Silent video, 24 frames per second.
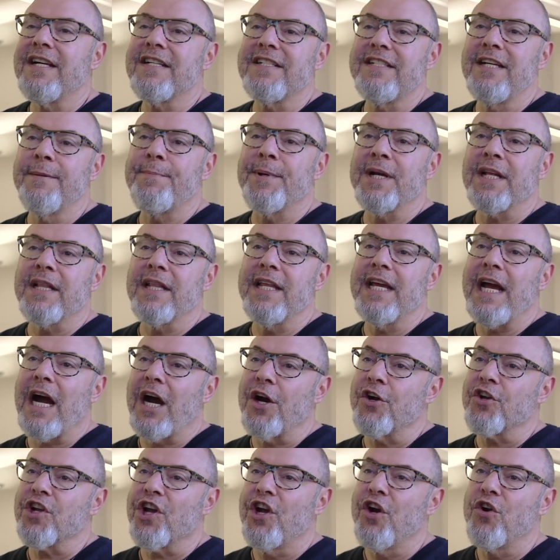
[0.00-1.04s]
Typically,
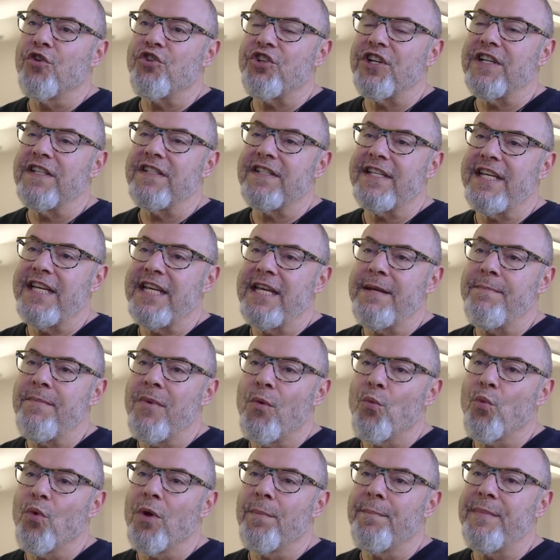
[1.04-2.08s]
our coaching
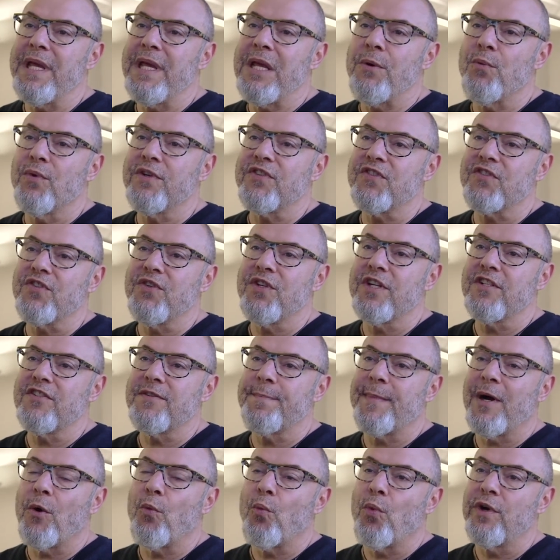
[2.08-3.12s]
team will meet with students
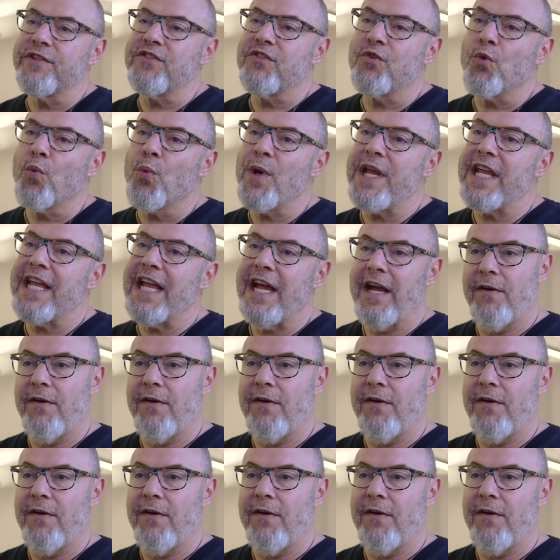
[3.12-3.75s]
about once a week,